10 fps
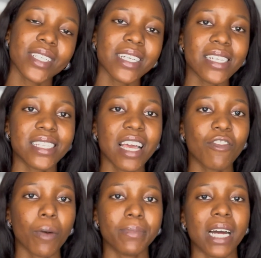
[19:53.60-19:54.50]
save
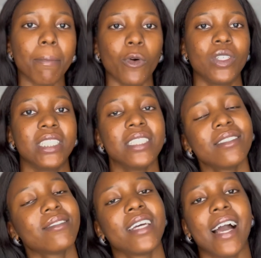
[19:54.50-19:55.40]
up that
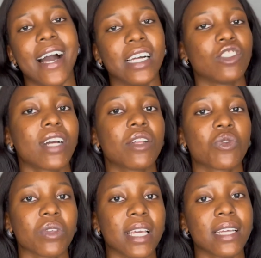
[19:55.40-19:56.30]
money and try
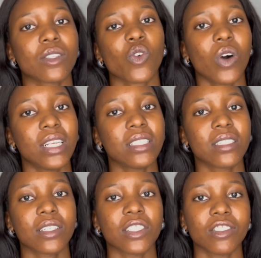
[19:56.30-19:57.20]
to get
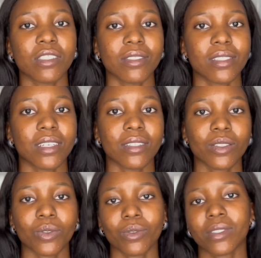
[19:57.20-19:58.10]
quality kitchen
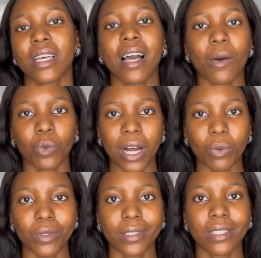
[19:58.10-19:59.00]
utensils where
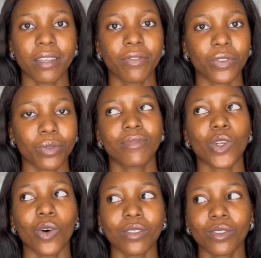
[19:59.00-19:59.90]
will save you
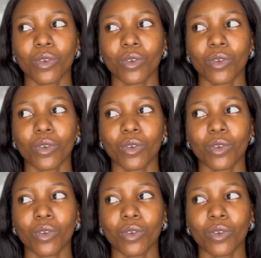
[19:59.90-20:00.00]
tons